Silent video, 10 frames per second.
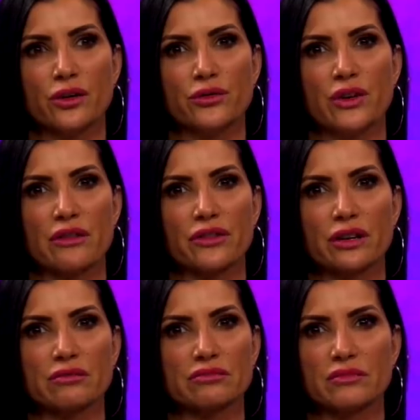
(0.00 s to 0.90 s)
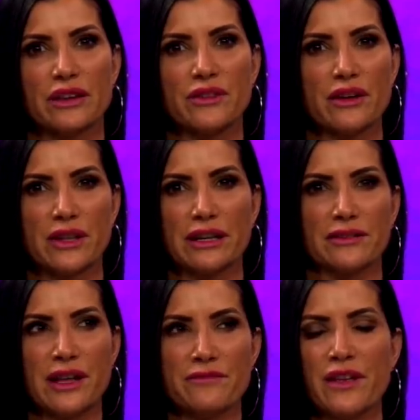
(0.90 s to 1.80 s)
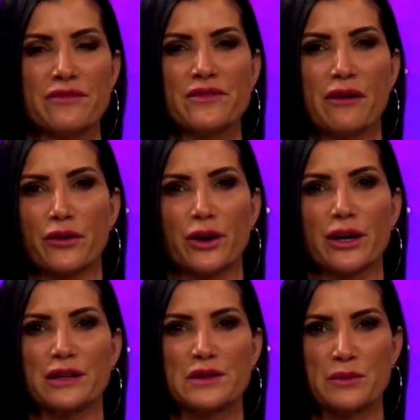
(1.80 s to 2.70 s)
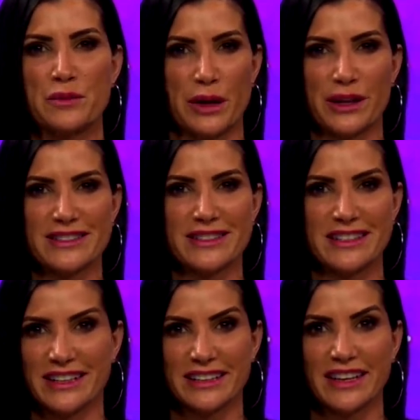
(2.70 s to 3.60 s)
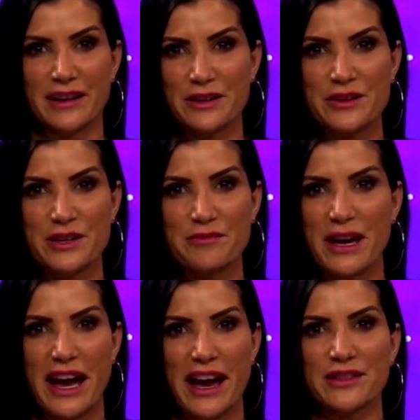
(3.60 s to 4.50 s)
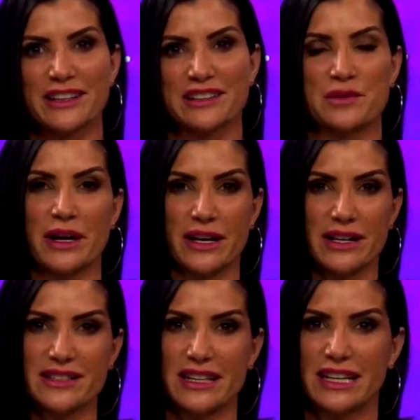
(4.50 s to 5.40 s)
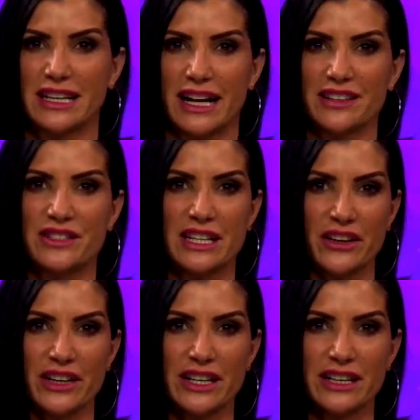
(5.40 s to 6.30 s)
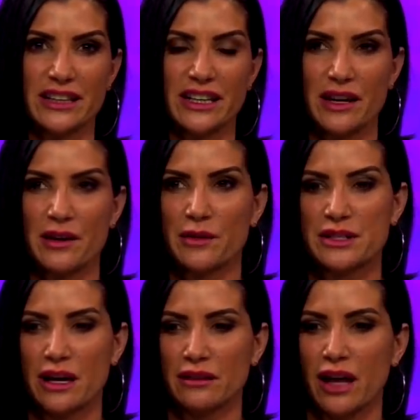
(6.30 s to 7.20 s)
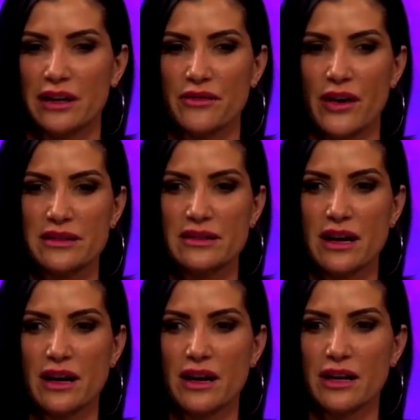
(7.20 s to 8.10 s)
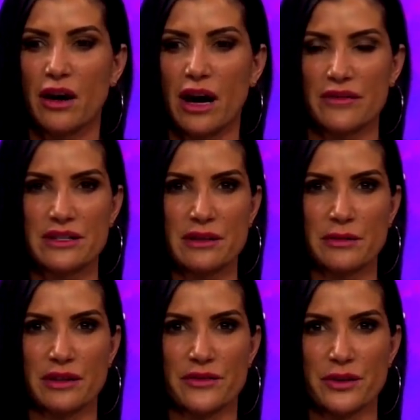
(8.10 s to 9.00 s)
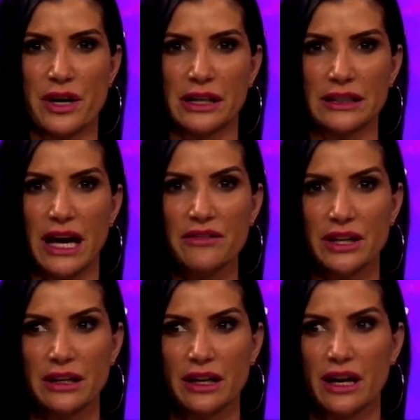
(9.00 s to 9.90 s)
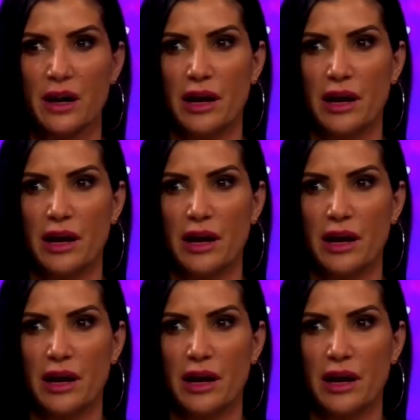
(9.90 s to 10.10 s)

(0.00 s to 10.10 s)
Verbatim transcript: who've never they've never experienced a dictatorship. They haven't experienced any kind of tyranny. It's a lot of us, you know, obviously we lived through 9/11,